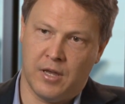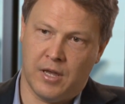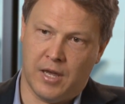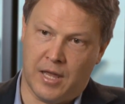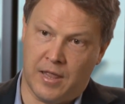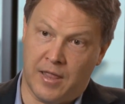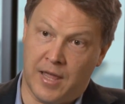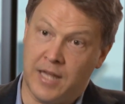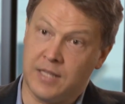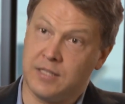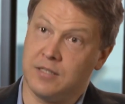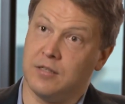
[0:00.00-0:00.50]

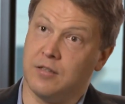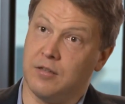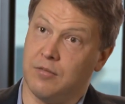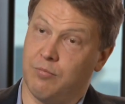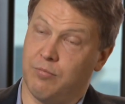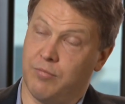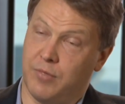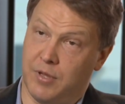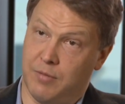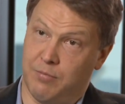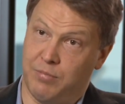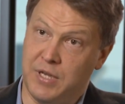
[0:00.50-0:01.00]
And that's the
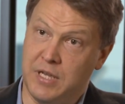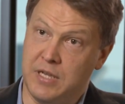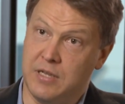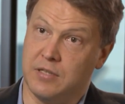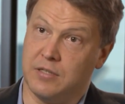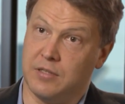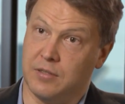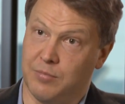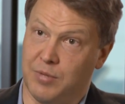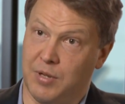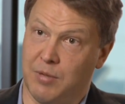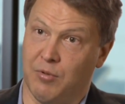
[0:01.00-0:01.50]
piece
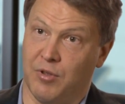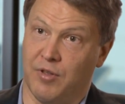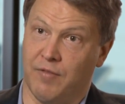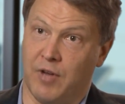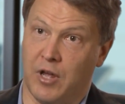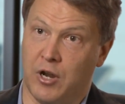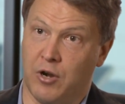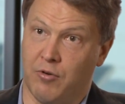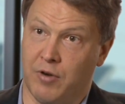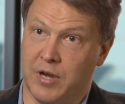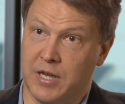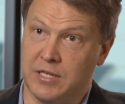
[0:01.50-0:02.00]
that people have
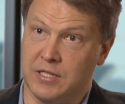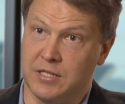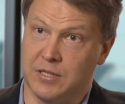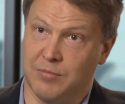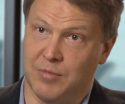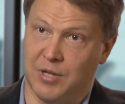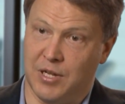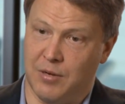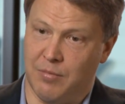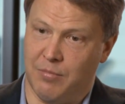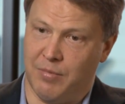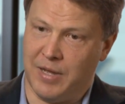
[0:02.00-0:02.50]

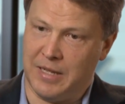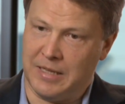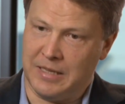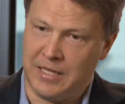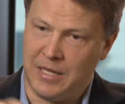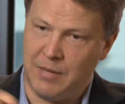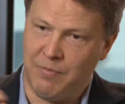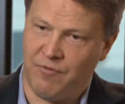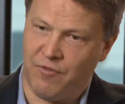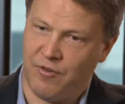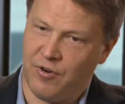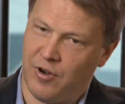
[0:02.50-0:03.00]
underestimated. By
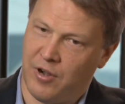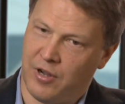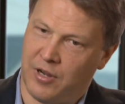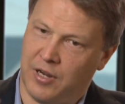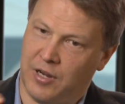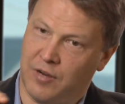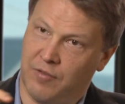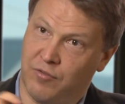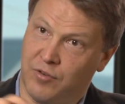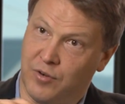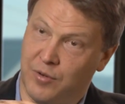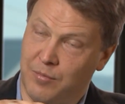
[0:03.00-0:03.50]

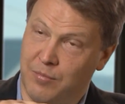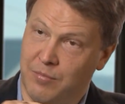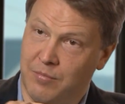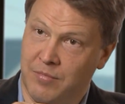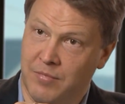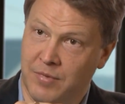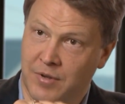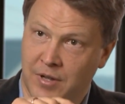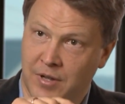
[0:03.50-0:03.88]
leapfrogging from